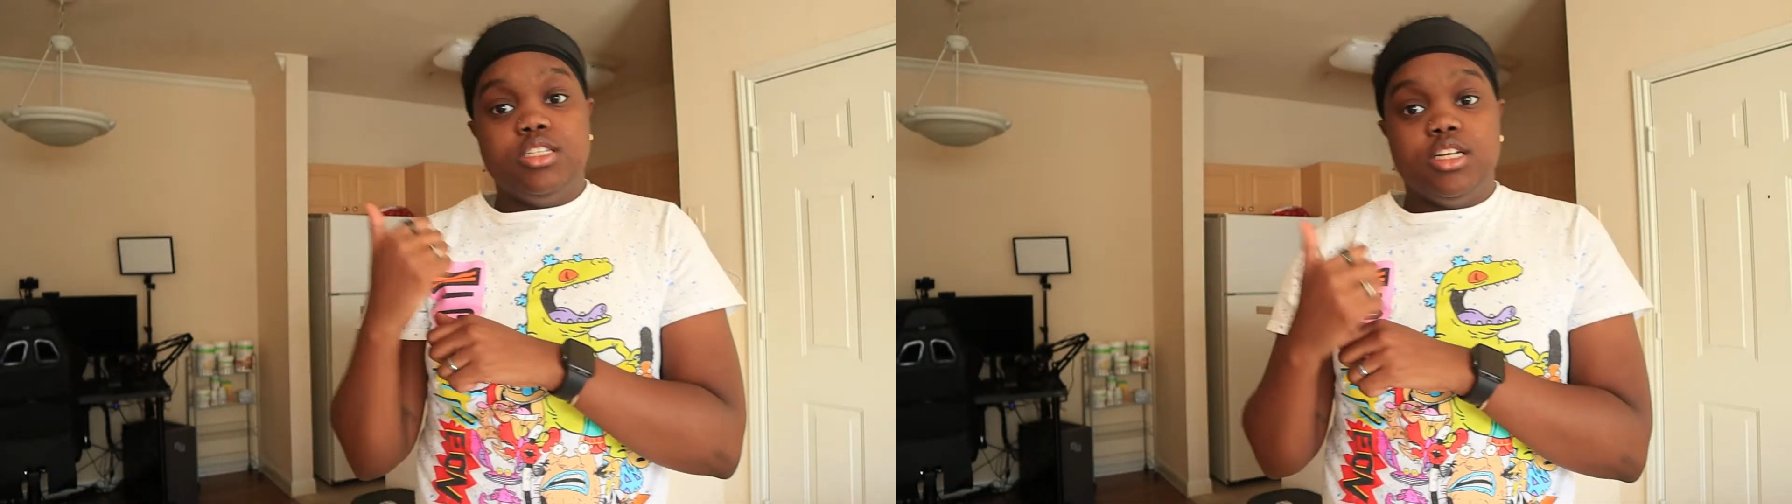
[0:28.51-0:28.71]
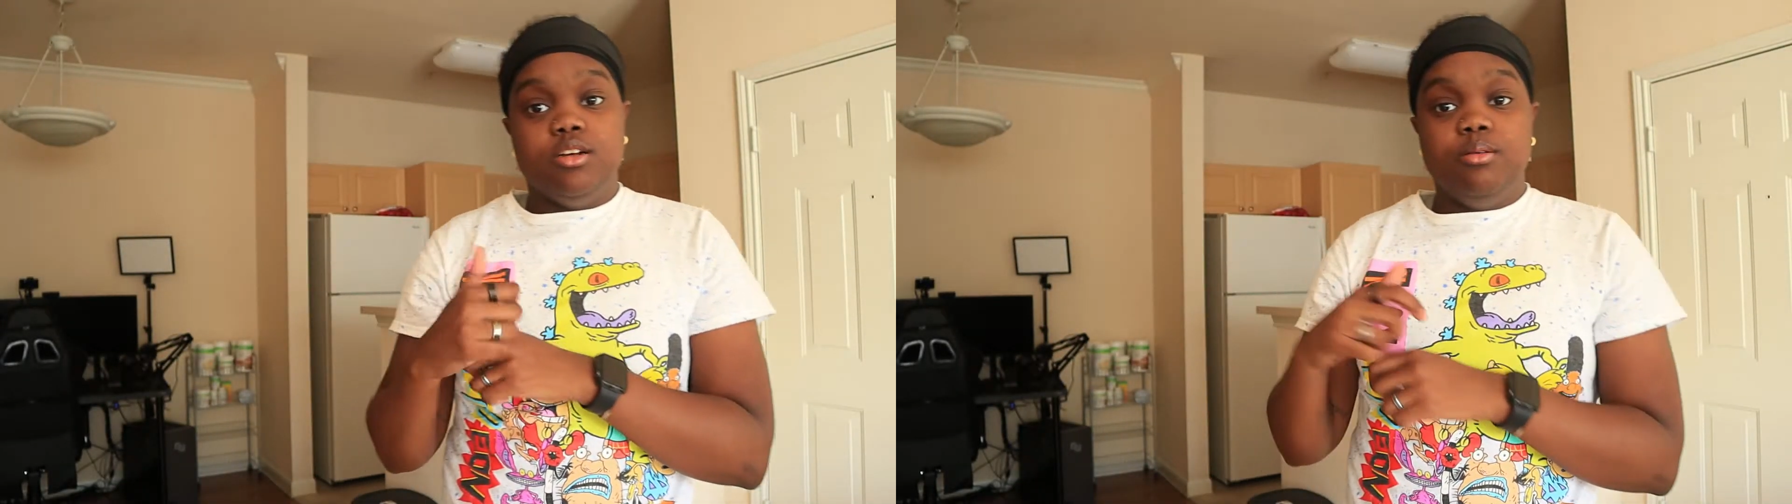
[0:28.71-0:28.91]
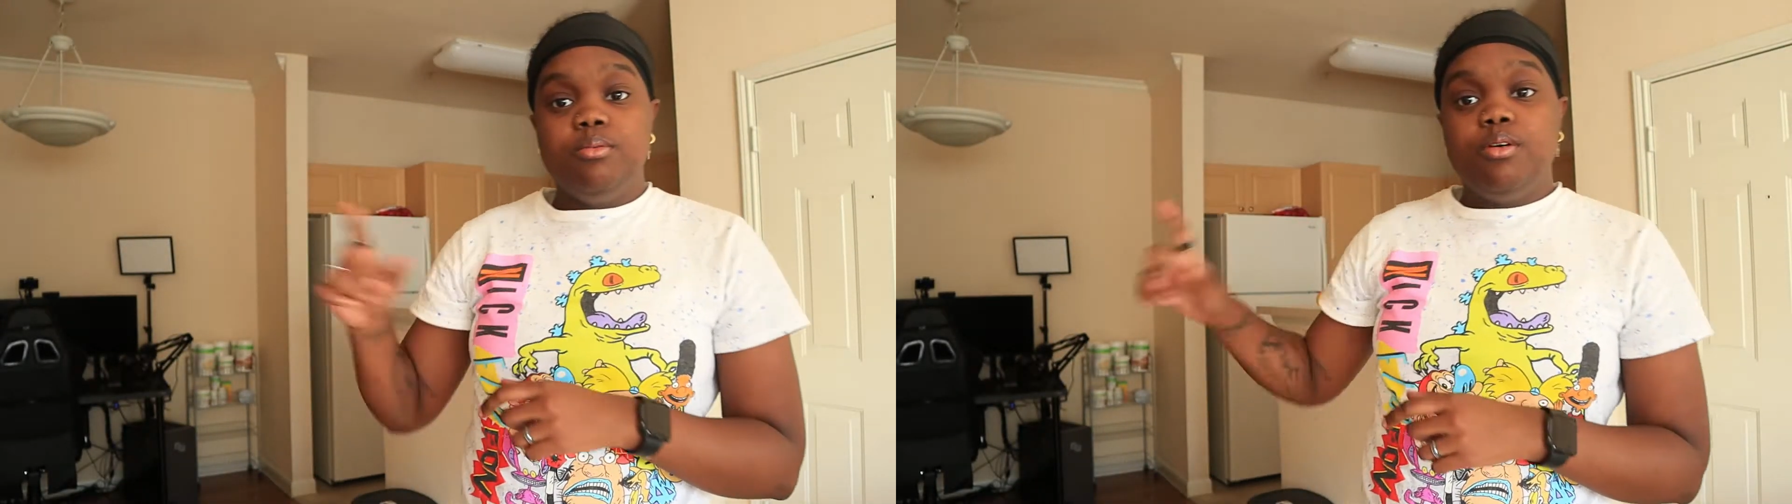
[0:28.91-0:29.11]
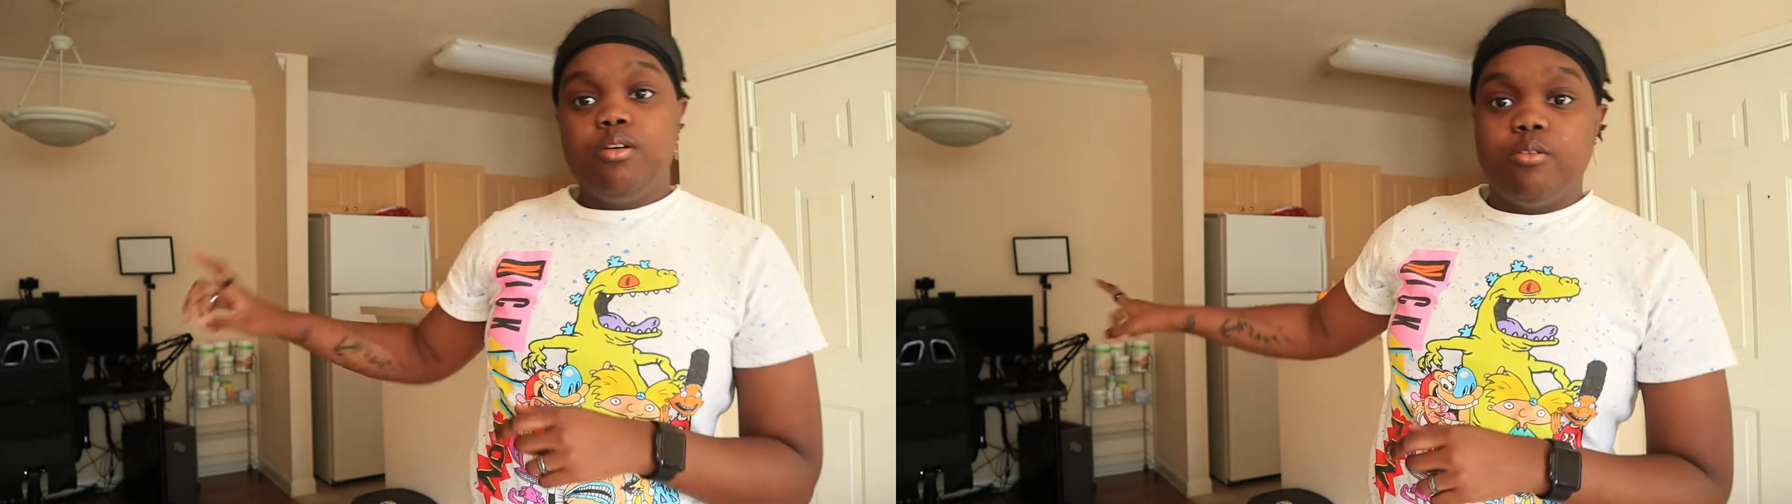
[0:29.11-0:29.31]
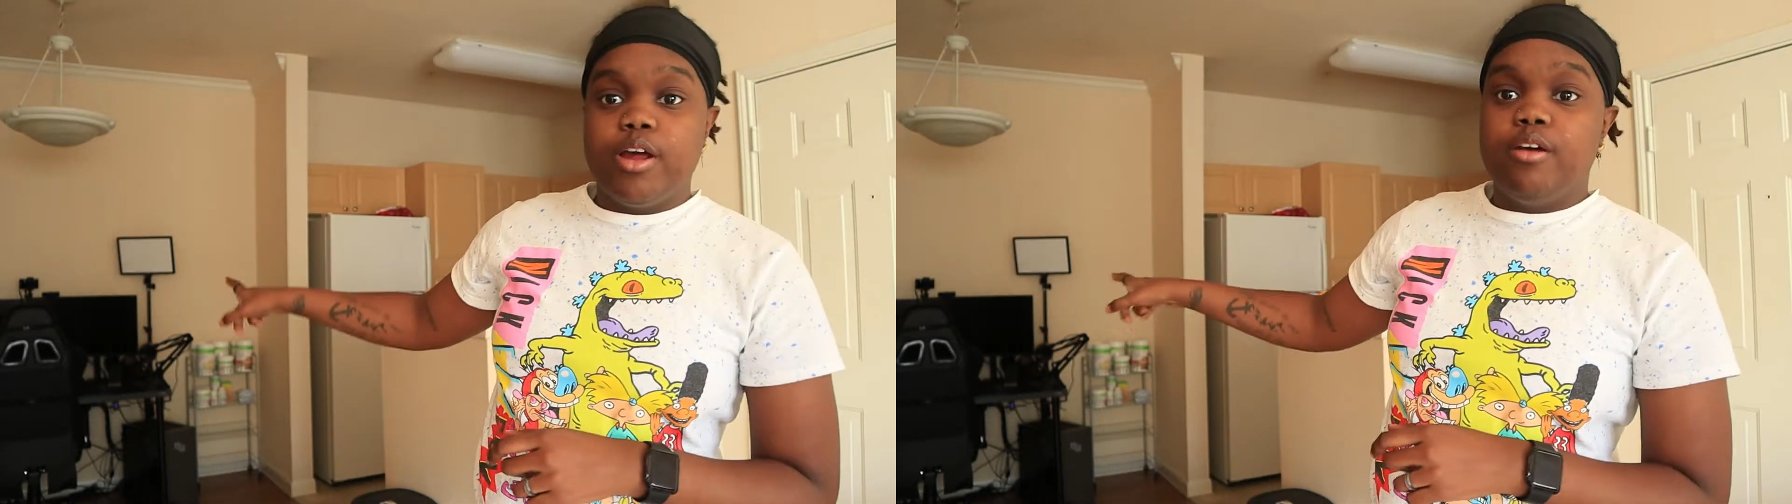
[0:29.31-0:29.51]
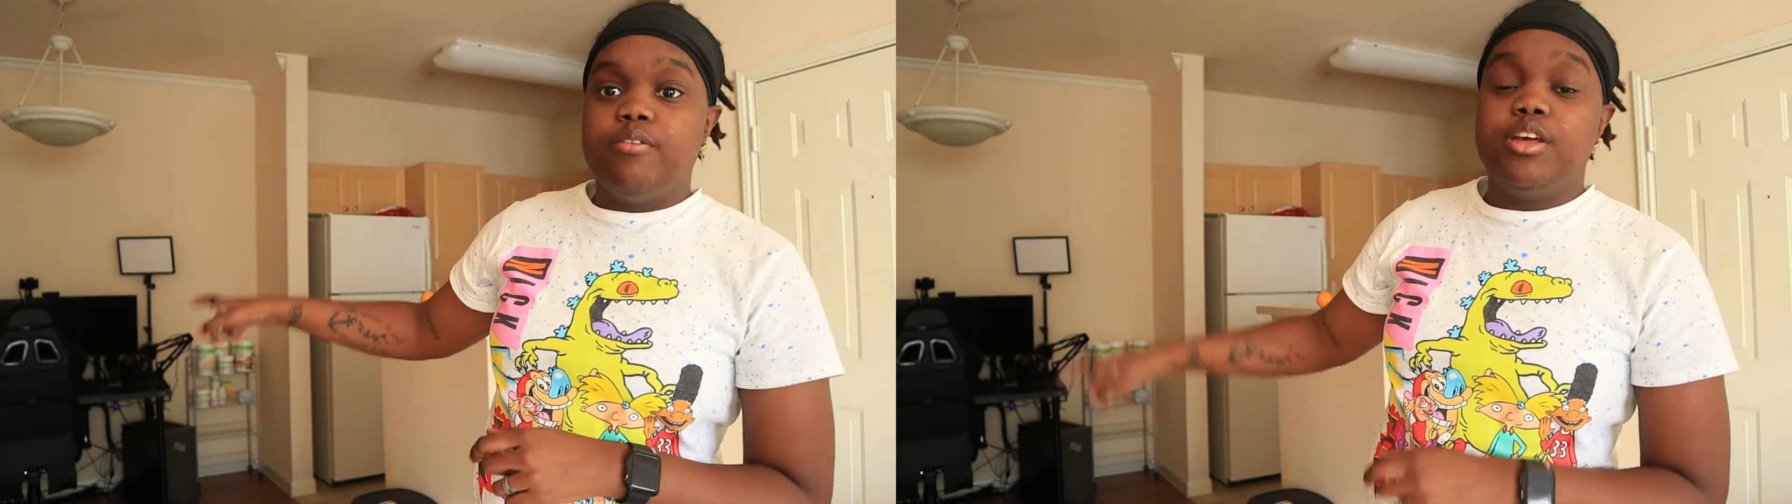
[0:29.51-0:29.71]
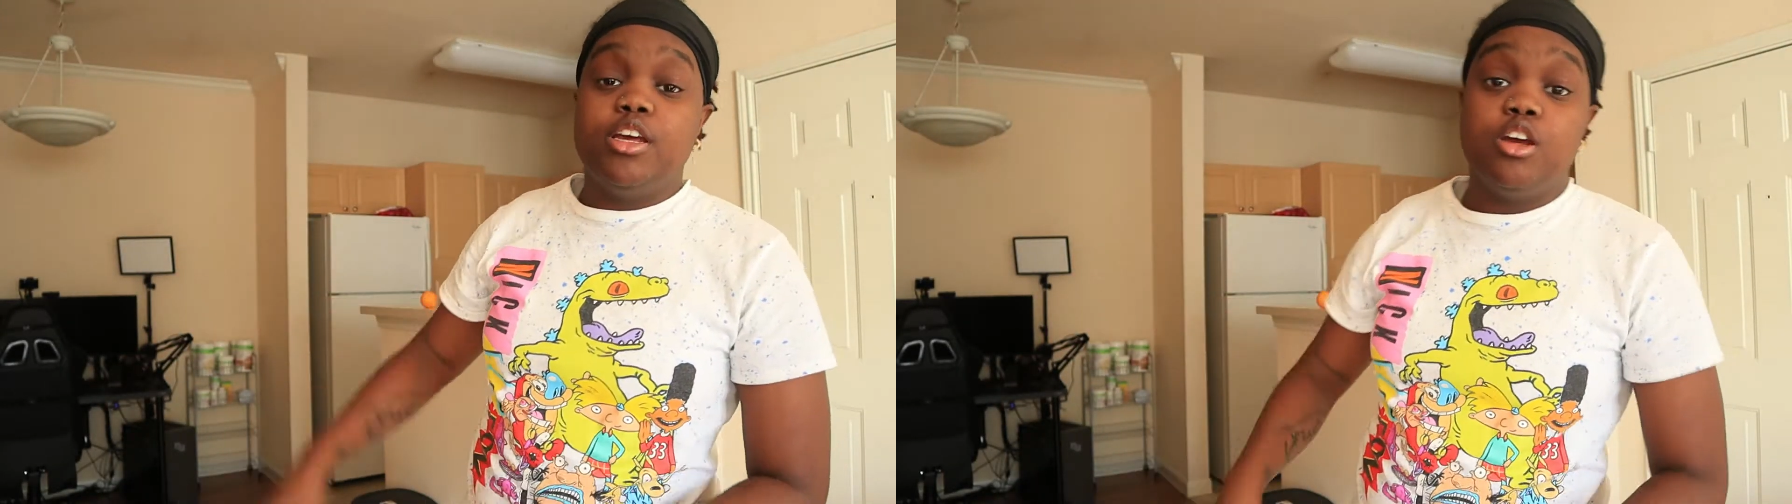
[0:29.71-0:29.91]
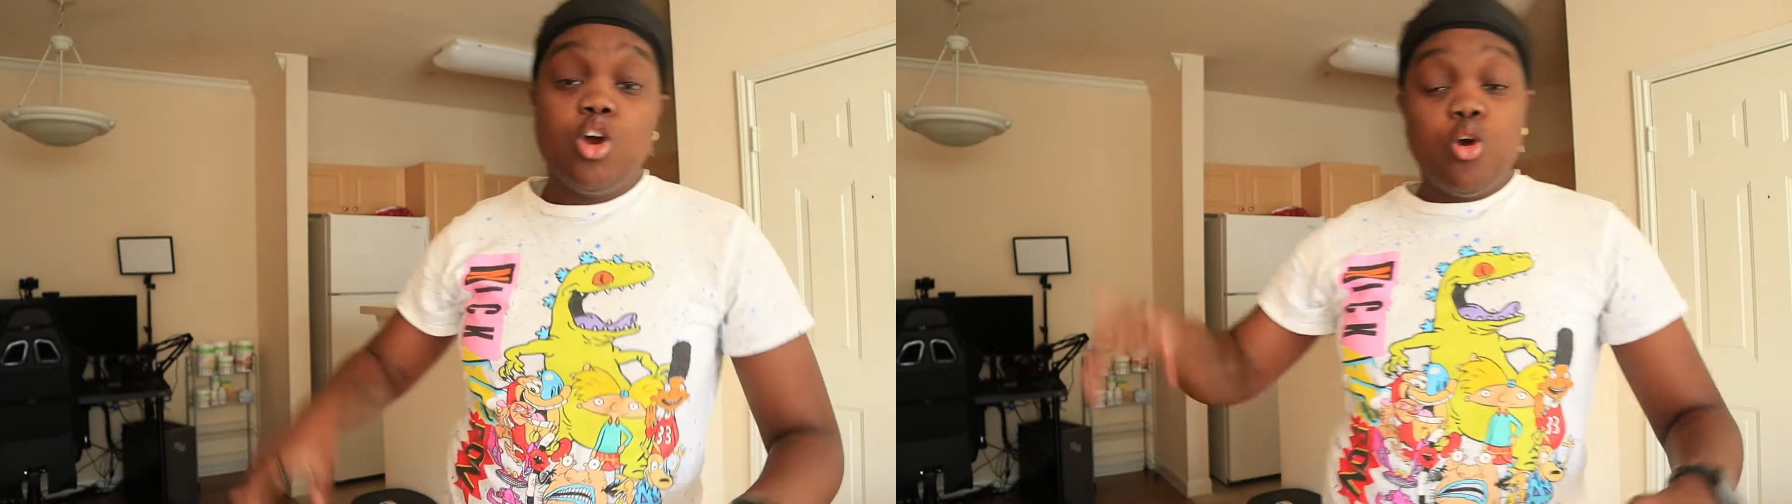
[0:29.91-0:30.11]
setup right over
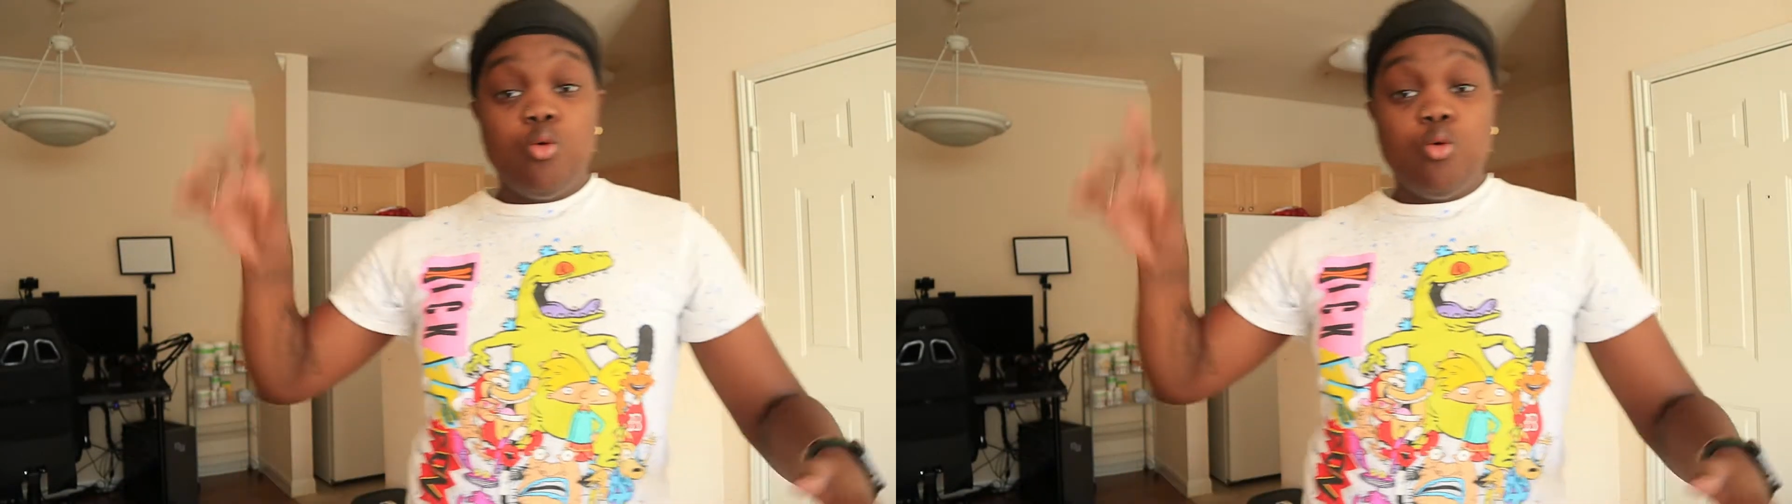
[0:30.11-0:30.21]
here,